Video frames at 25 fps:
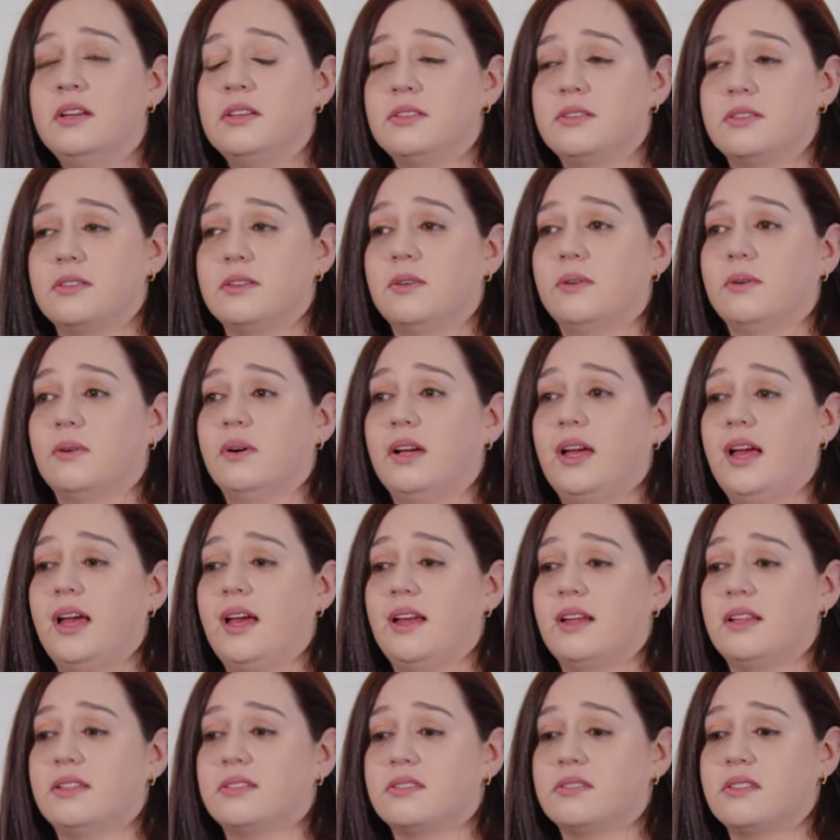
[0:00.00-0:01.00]
So
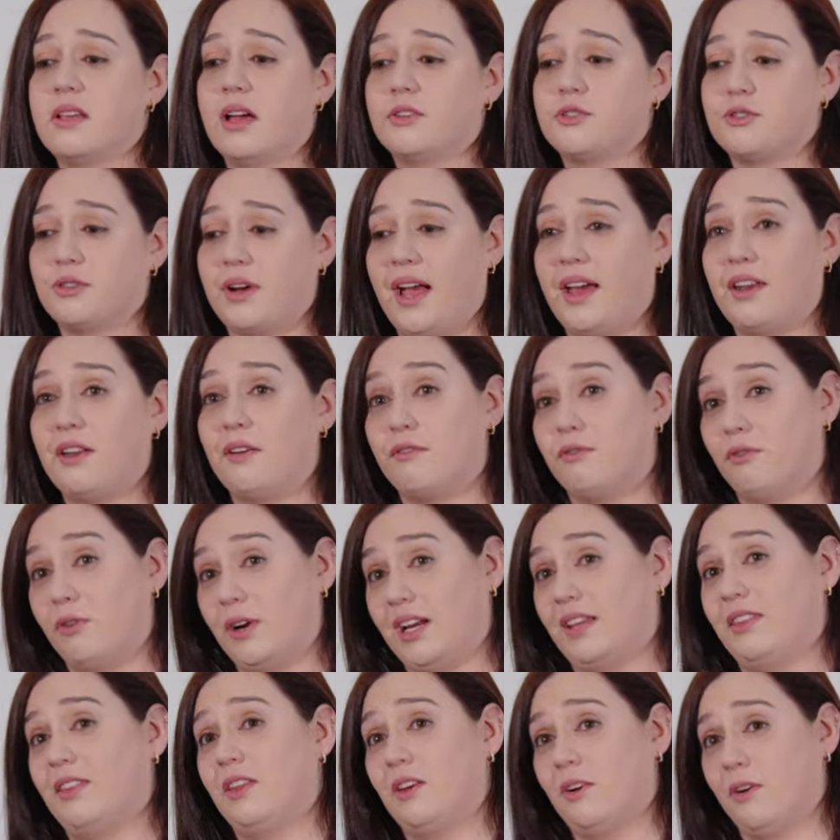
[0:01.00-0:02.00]
it's a try and
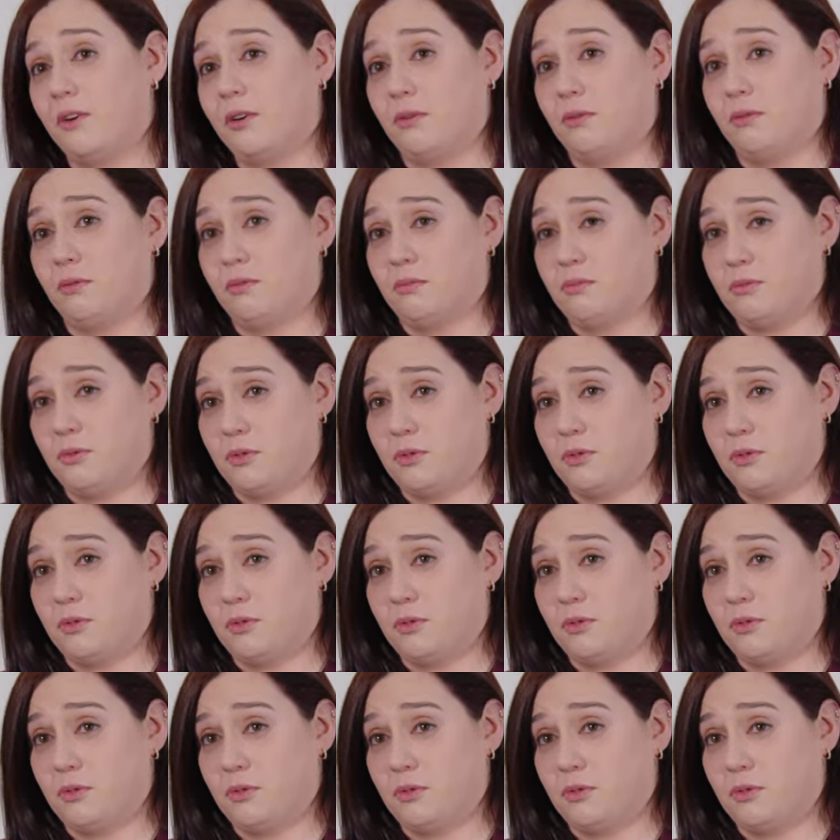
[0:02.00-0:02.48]
avoid the auto